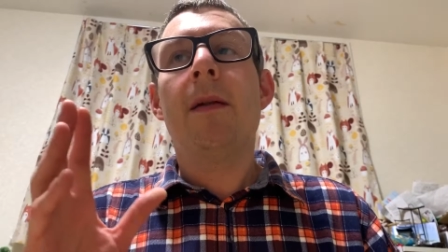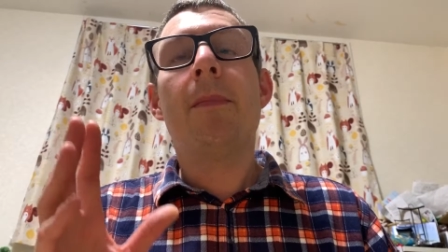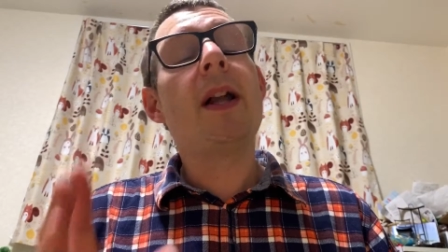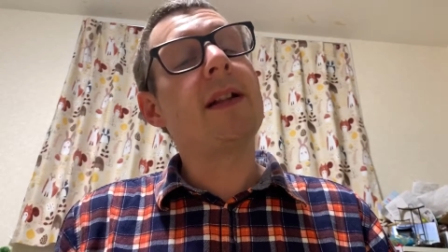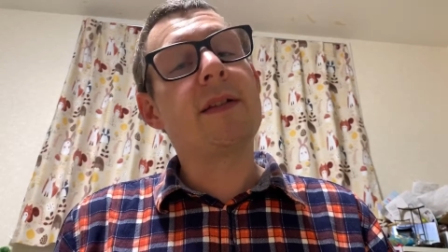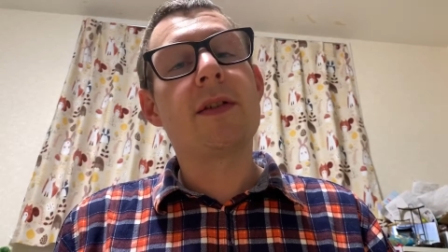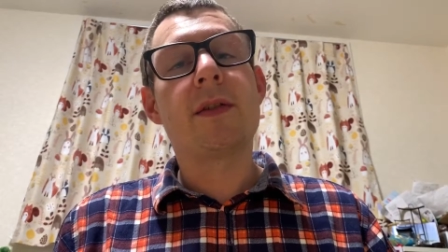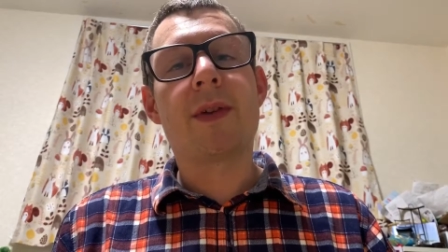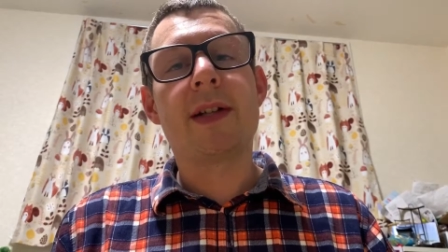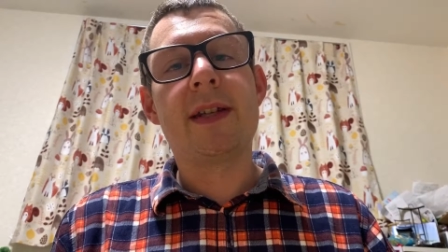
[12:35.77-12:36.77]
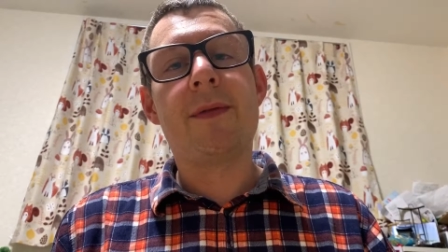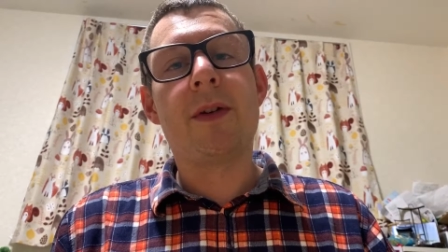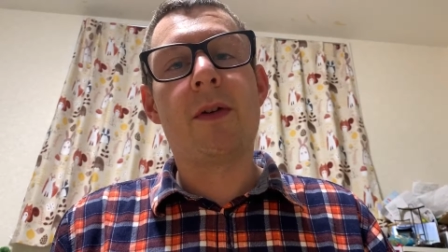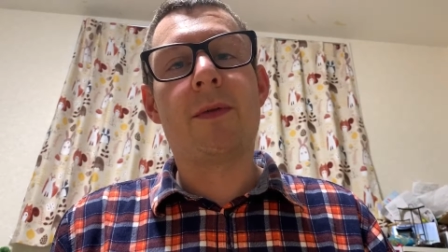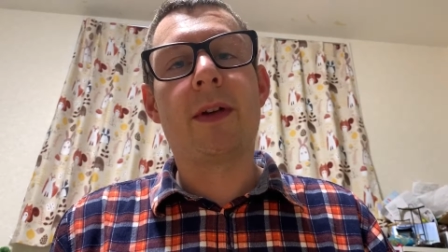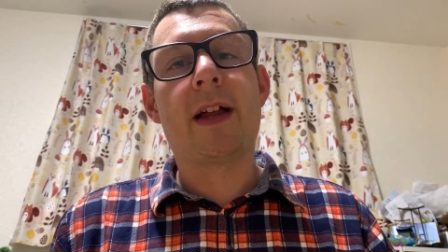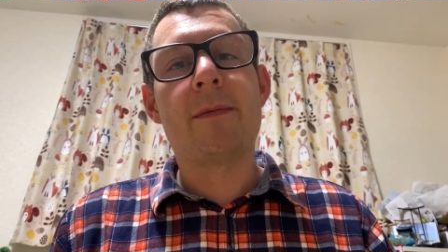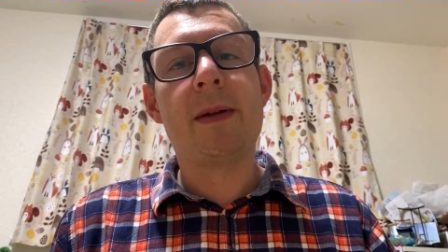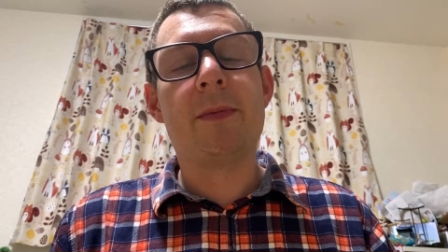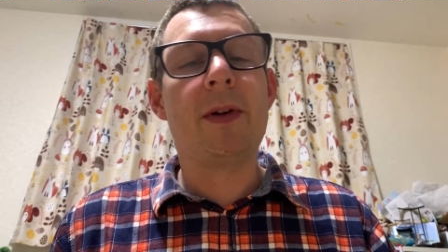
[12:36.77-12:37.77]
But it's also very difficult for a lot of
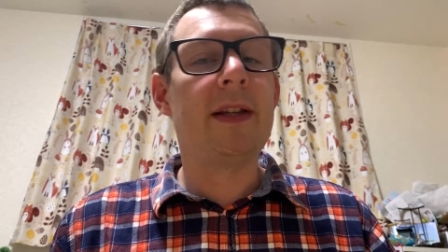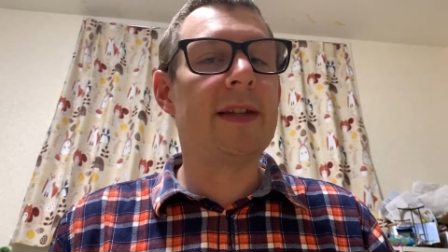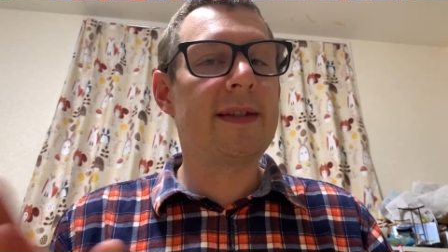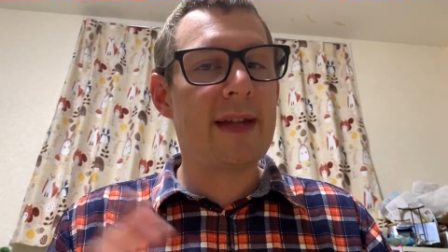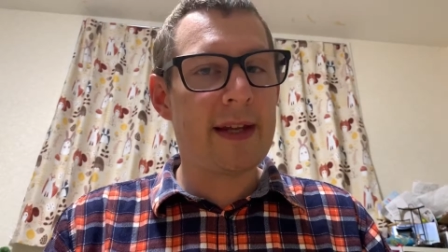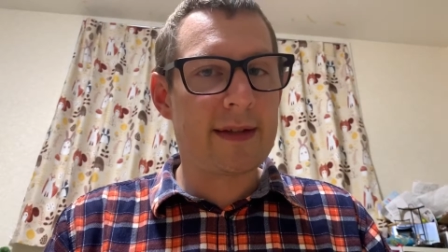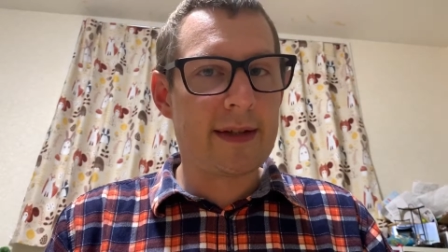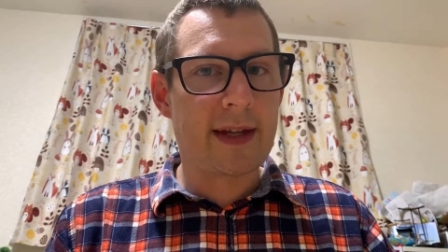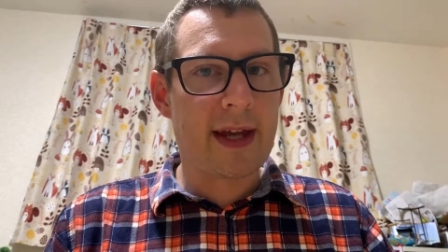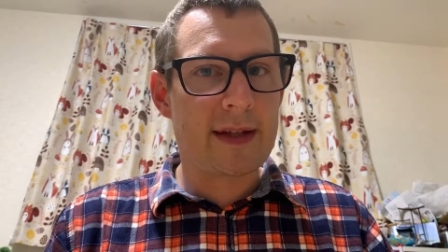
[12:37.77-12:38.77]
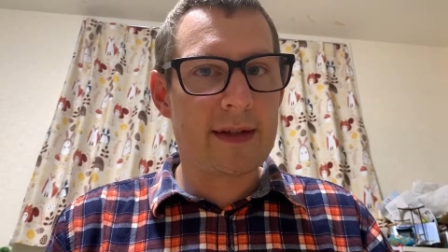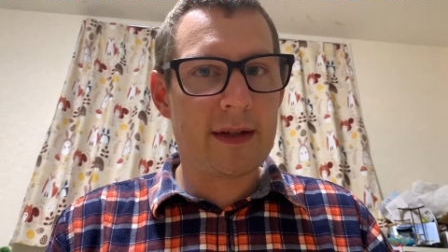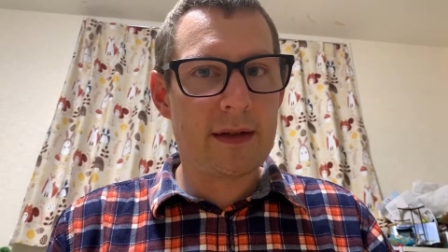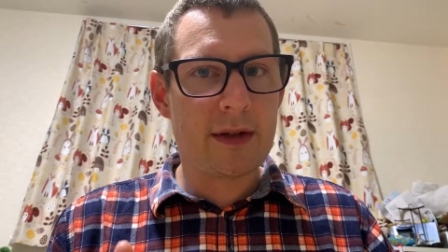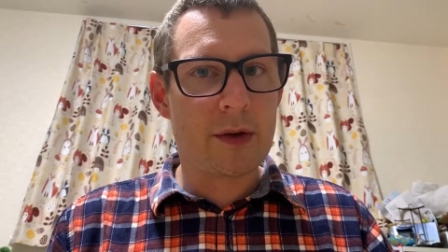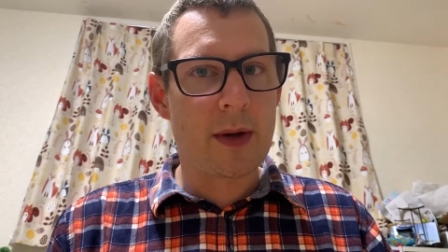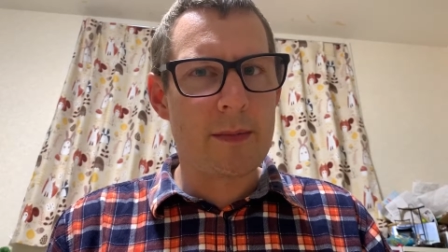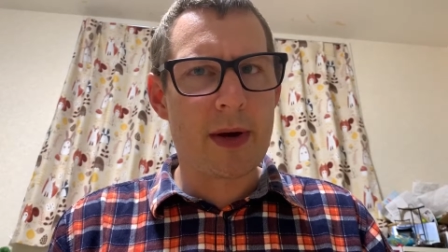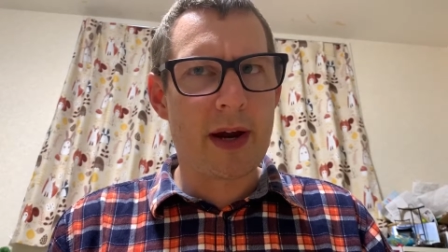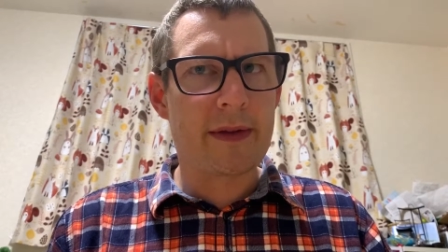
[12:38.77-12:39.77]
people in the States to get Yo-Yo
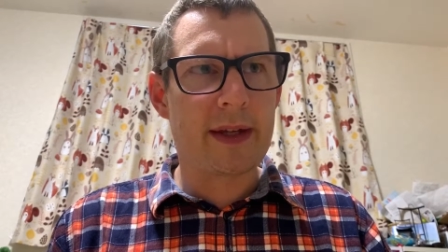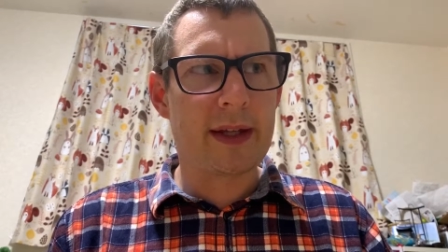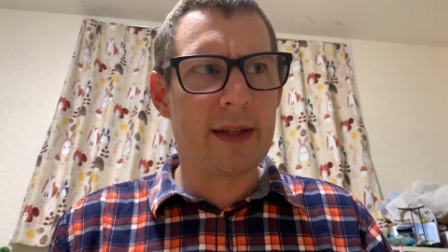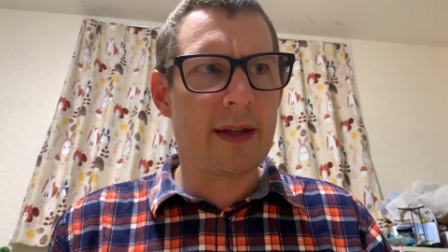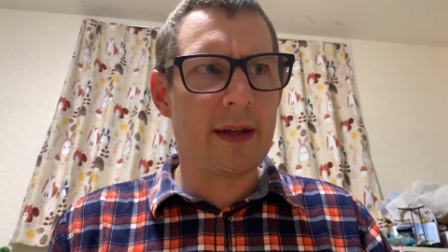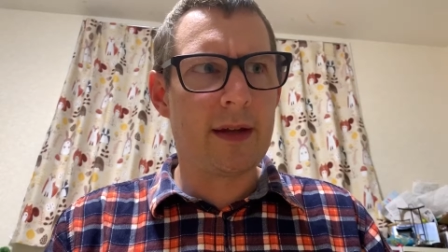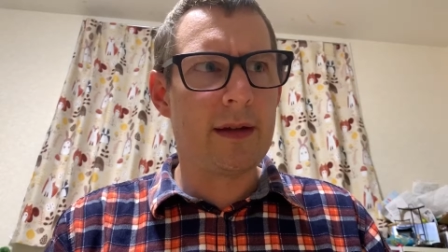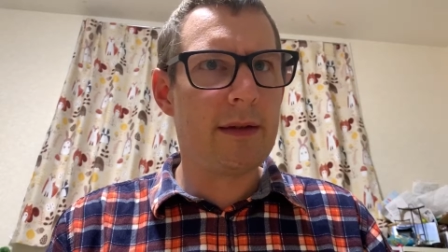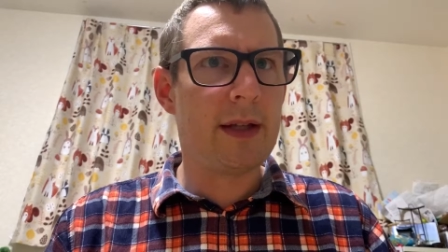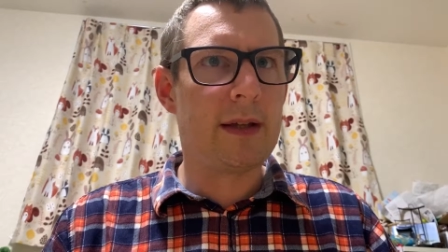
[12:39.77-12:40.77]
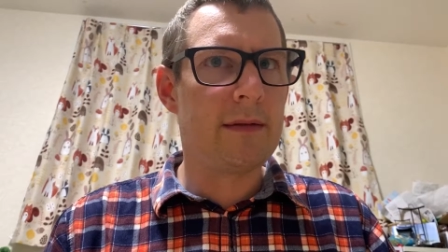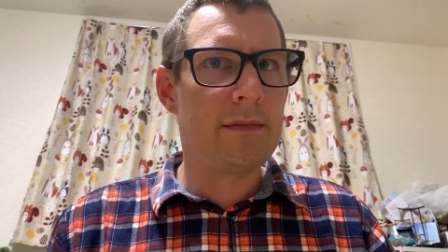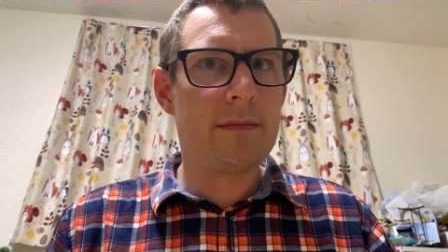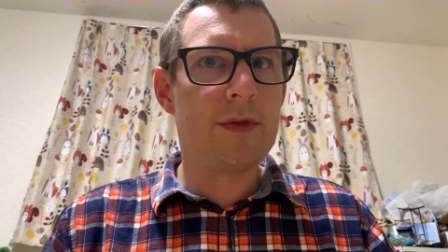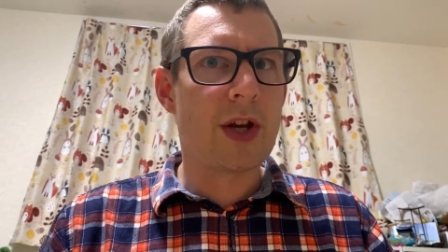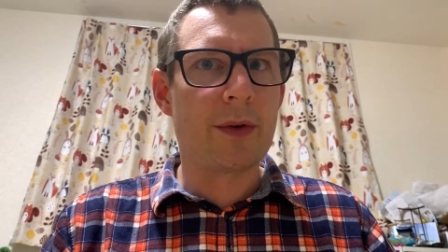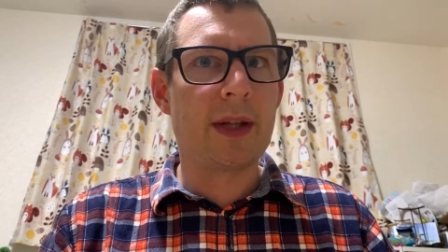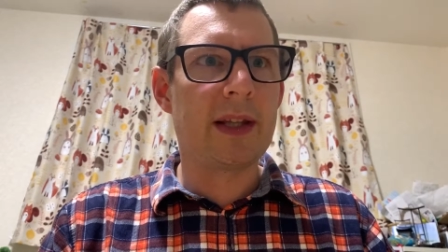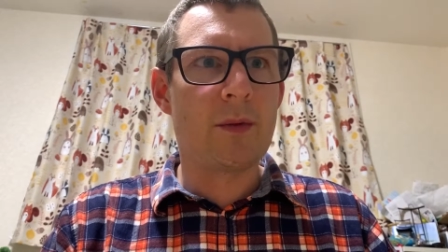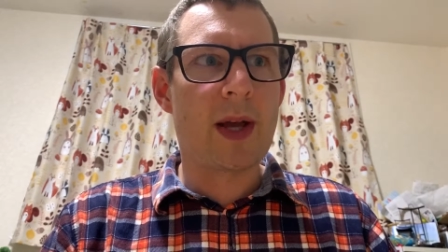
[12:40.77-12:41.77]
Empire. I think generally
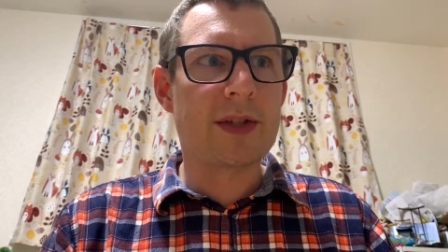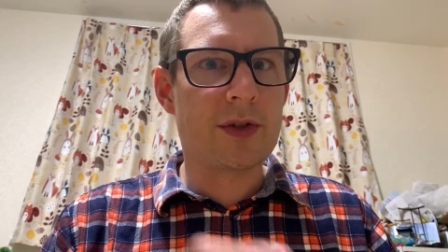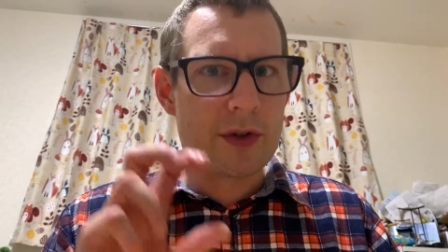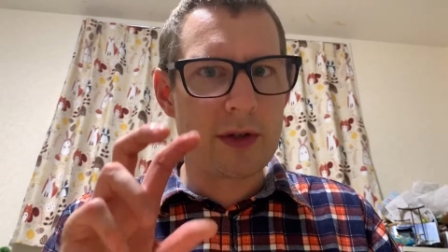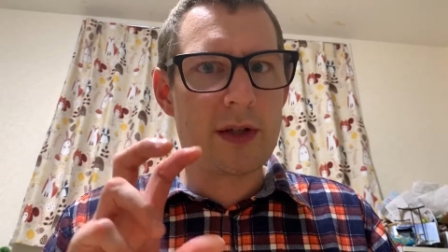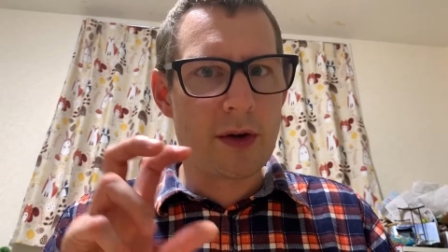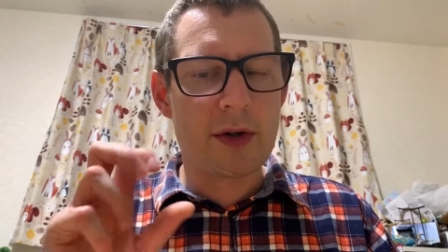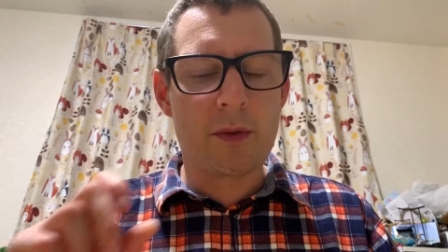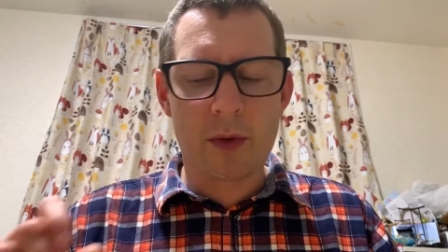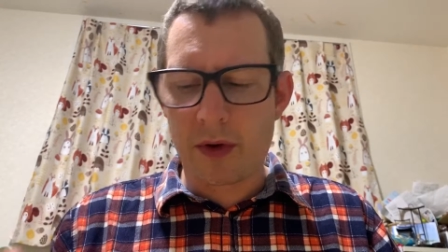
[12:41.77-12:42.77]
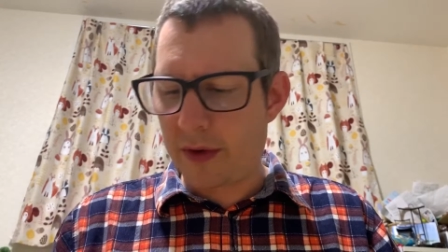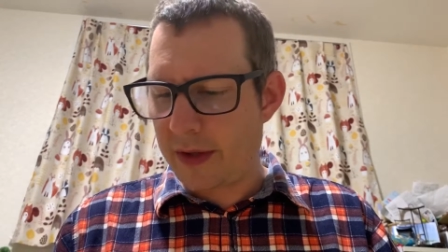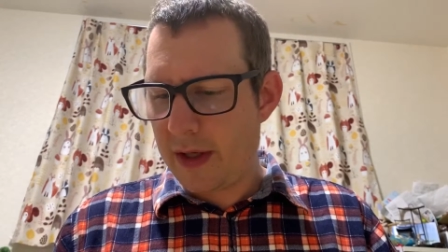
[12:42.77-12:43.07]
in the Western yo-yo world,